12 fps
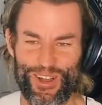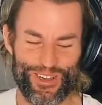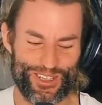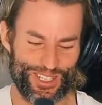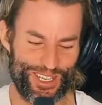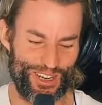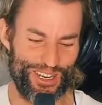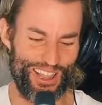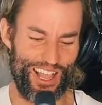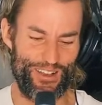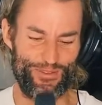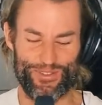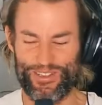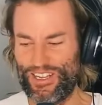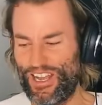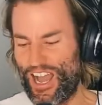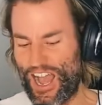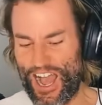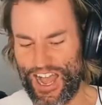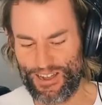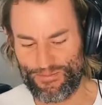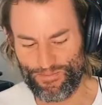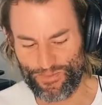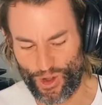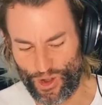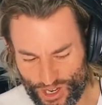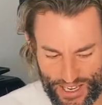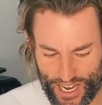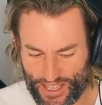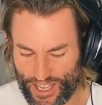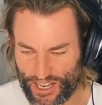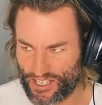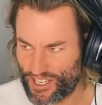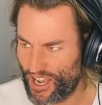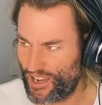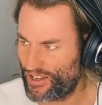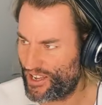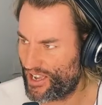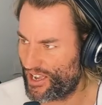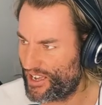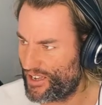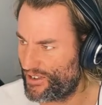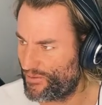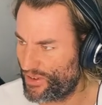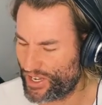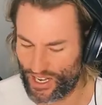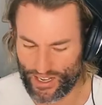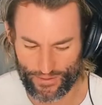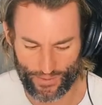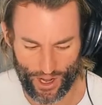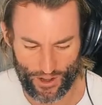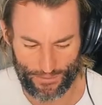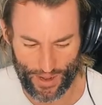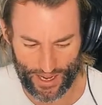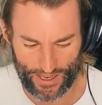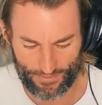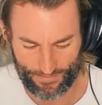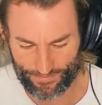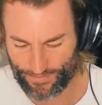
Focusing on love. Mate, thanks again for getting involved, bud.